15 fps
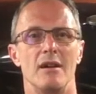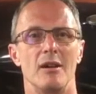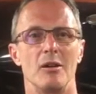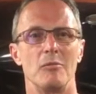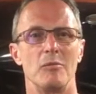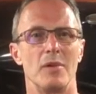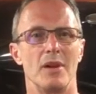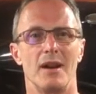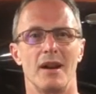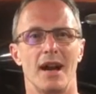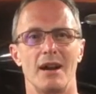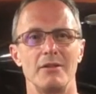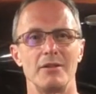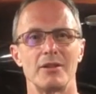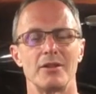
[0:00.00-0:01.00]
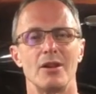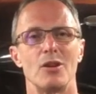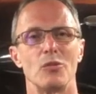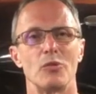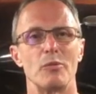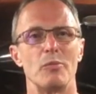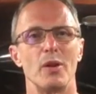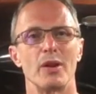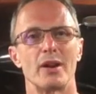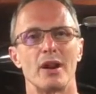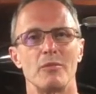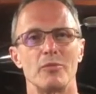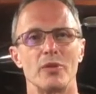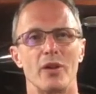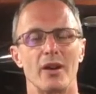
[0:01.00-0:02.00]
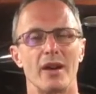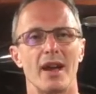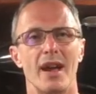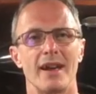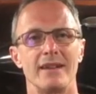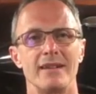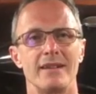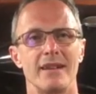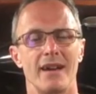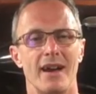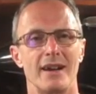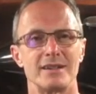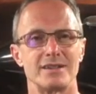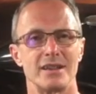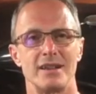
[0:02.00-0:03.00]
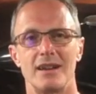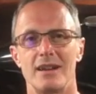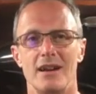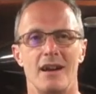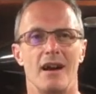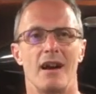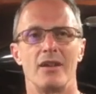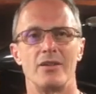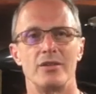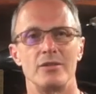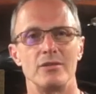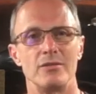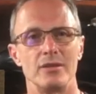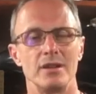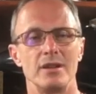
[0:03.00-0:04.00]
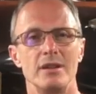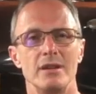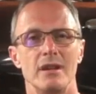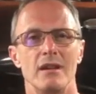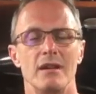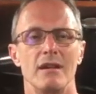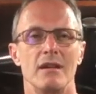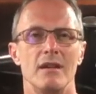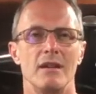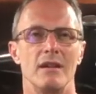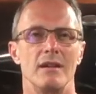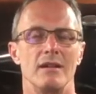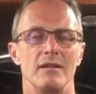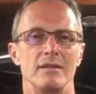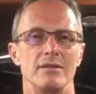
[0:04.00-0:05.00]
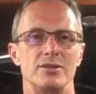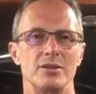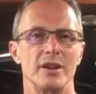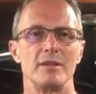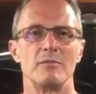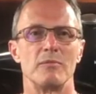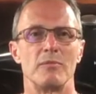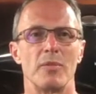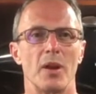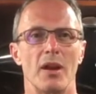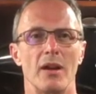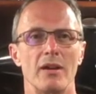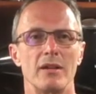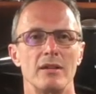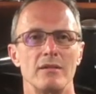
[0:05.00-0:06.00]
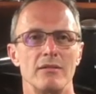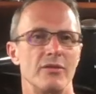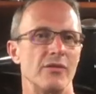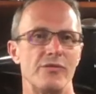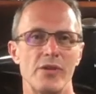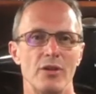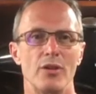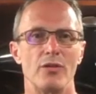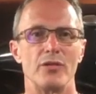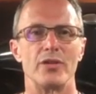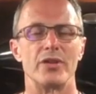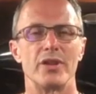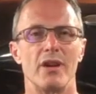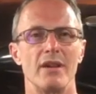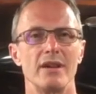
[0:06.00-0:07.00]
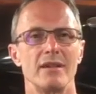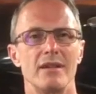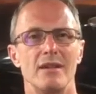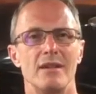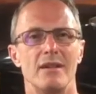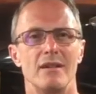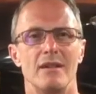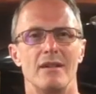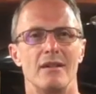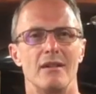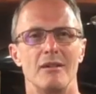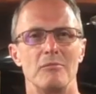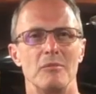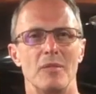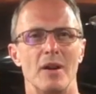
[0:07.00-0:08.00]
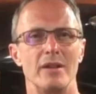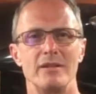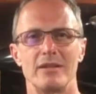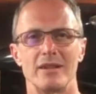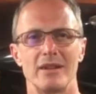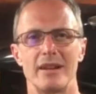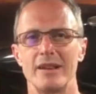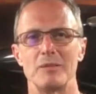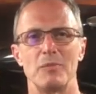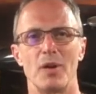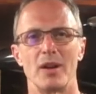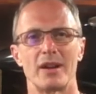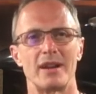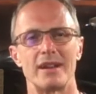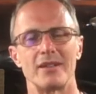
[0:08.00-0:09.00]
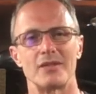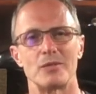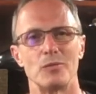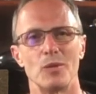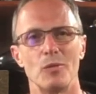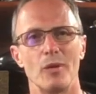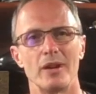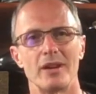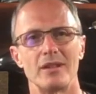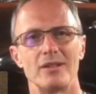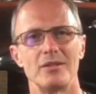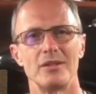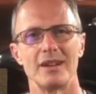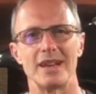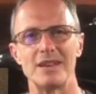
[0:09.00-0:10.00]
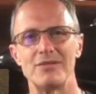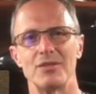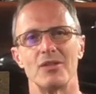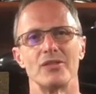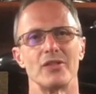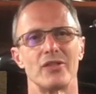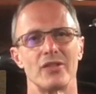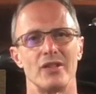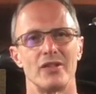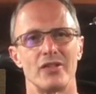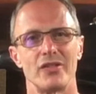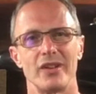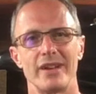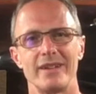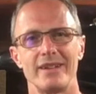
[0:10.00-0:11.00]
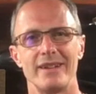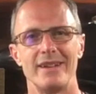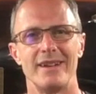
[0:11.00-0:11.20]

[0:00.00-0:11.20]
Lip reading: How are you going to hold the bike upright and actually undo the drain plug? They're very often tight. Are you going to lean the bike against the wall? What are you going to do? Leave it on the side stand?